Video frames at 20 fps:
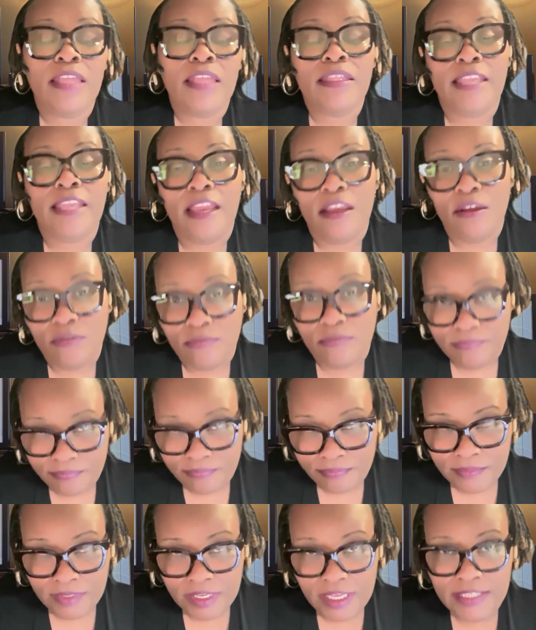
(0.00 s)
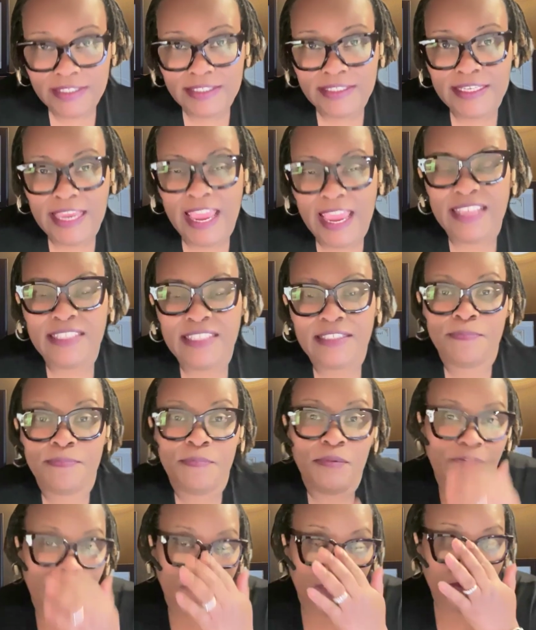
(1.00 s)
Now, us tax
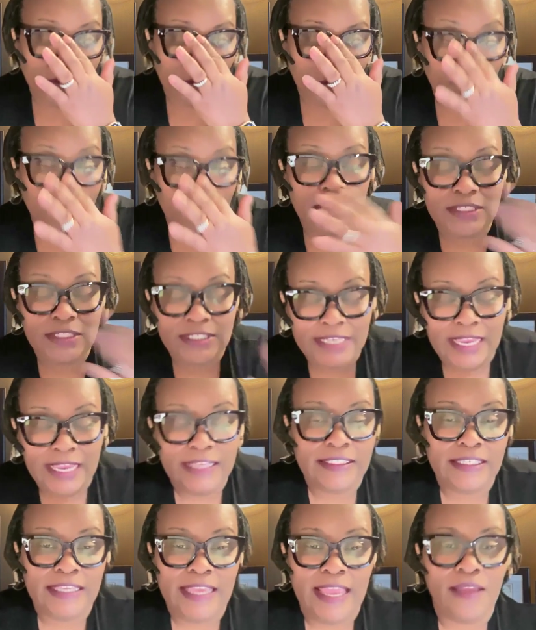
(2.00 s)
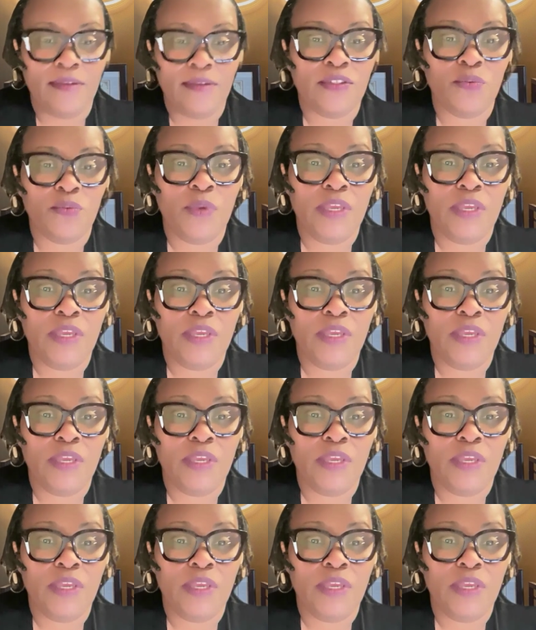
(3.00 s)
professionals and tax accountants,